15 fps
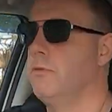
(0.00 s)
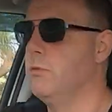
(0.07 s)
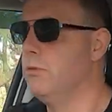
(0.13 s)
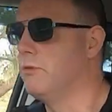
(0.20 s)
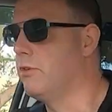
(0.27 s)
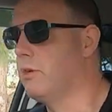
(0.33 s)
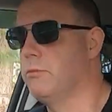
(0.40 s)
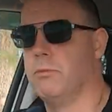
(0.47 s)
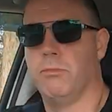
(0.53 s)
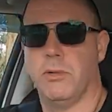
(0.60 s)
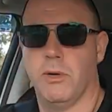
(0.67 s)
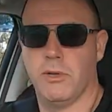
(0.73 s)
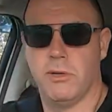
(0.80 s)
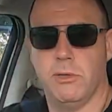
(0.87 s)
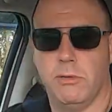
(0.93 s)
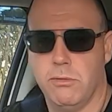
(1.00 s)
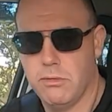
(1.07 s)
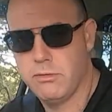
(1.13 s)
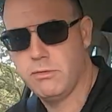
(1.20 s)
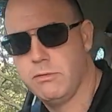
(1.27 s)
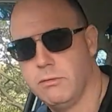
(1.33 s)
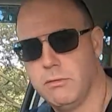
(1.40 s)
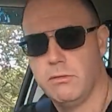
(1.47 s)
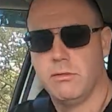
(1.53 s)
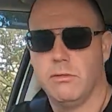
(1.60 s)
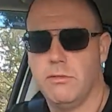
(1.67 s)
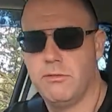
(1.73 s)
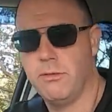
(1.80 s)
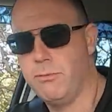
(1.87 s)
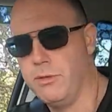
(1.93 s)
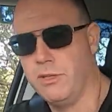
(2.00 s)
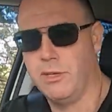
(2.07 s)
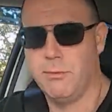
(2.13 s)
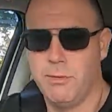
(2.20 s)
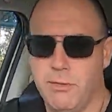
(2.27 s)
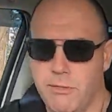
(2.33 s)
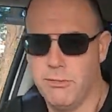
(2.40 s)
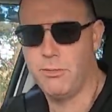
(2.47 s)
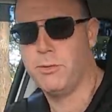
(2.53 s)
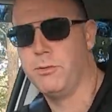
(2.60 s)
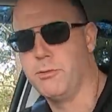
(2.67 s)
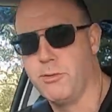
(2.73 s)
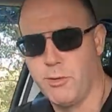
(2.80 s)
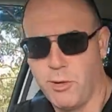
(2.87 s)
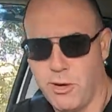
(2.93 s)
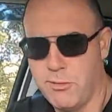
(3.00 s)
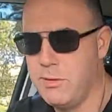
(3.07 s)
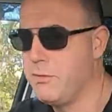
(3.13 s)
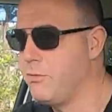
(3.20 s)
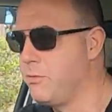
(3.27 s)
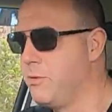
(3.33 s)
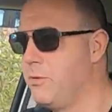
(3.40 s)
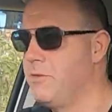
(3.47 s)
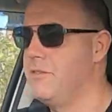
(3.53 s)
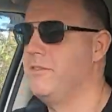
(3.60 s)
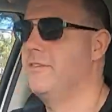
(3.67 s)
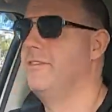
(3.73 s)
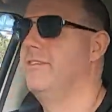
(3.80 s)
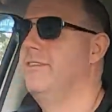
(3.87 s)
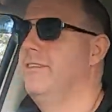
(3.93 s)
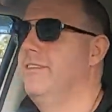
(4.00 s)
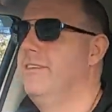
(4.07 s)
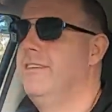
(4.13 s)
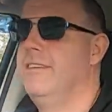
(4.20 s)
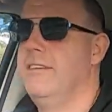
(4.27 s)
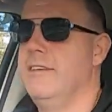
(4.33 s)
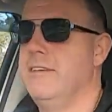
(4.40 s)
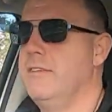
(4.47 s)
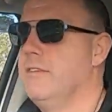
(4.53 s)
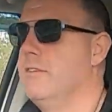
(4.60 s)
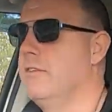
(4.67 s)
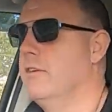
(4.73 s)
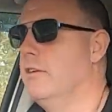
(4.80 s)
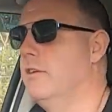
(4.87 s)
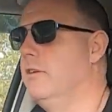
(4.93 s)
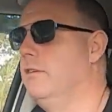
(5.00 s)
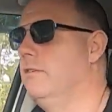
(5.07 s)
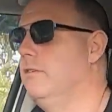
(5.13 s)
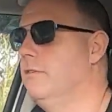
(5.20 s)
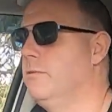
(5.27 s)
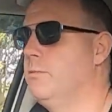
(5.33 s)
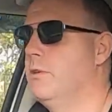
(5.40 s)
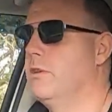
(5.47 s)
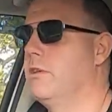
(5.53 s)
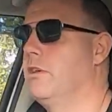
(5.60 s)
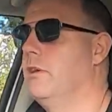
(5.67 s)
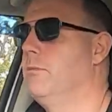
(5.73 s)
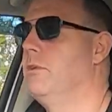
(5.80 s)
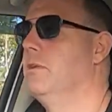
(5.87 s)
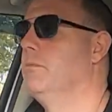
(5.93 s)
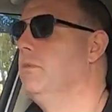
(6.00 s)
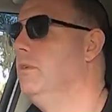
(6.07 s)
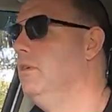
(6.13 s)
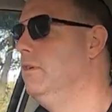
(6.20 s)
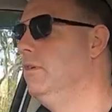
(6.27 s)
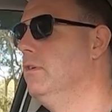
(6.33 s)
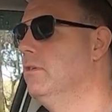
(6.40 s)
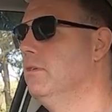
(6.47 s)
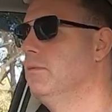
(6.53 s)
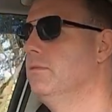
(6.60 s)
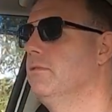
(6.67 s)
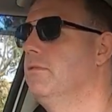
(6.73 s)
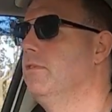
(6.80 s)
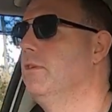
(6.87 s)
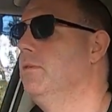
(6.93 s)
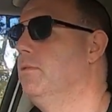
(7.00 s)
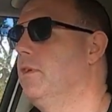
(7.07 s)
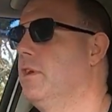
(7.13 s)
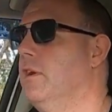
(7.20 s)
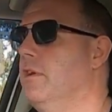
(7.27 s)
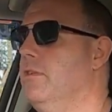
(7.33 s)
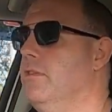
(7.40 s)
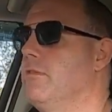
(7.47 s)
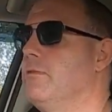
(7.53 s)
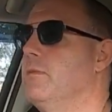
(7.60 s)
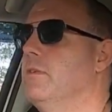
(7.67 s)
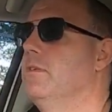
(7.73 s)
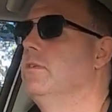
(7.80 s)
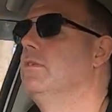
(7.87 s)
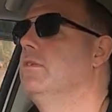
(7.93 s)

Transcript: Oh, there's a couple of potholes. Simulate a bit of fall driving for us. So there's one coming up here. See how we go in this one.